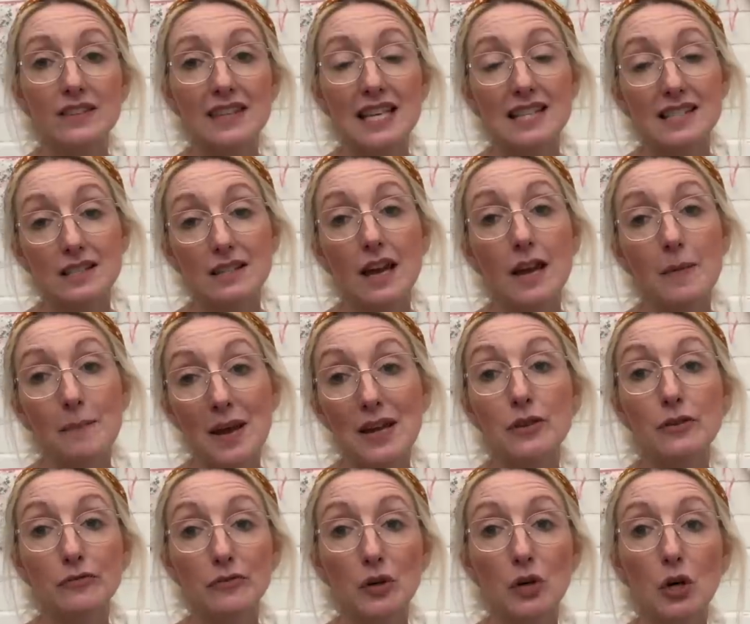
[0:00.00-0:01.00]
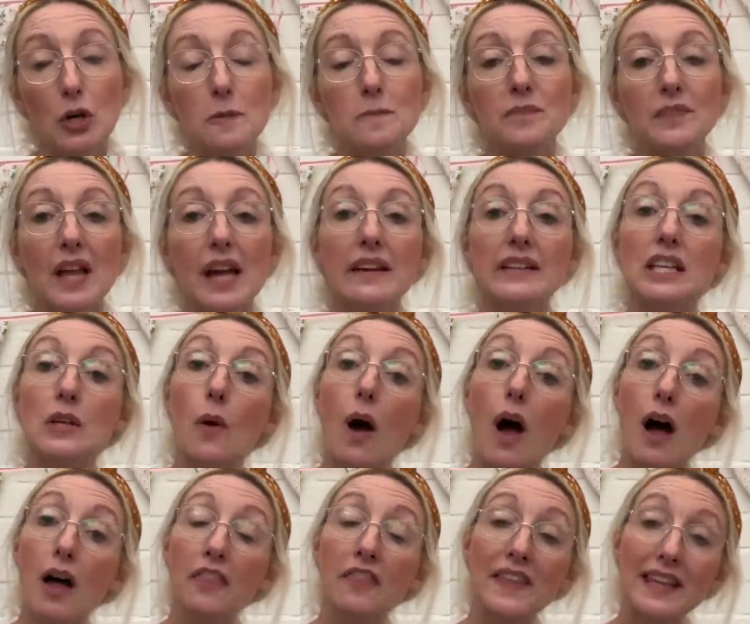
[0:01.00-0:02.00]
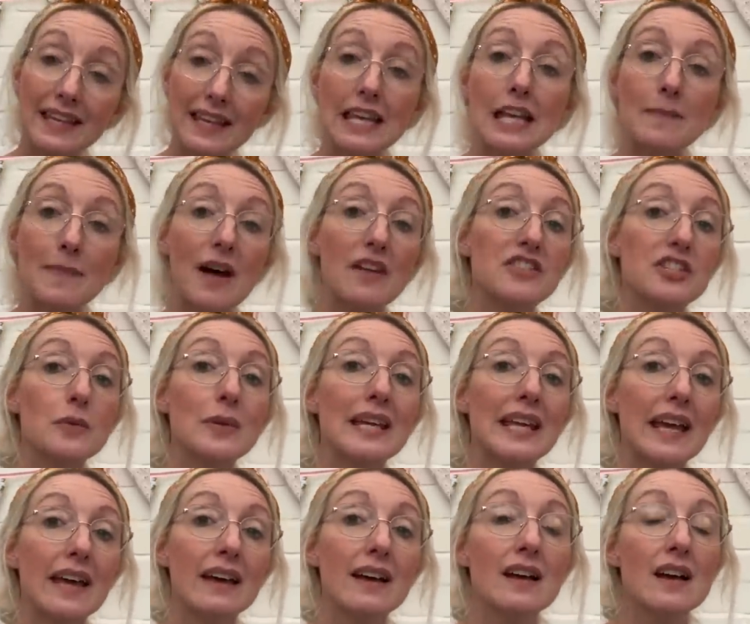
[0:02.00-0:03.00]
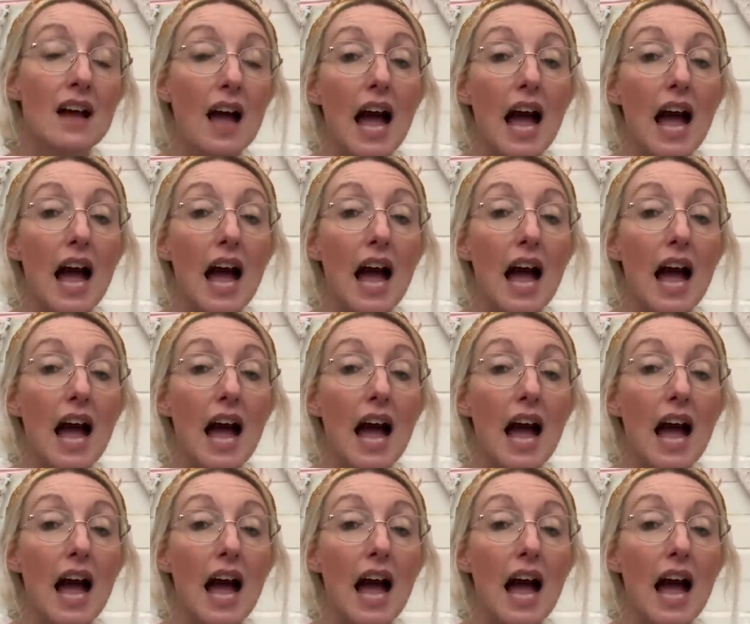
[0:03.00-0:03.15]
this pinafore and you are thinking about doing it,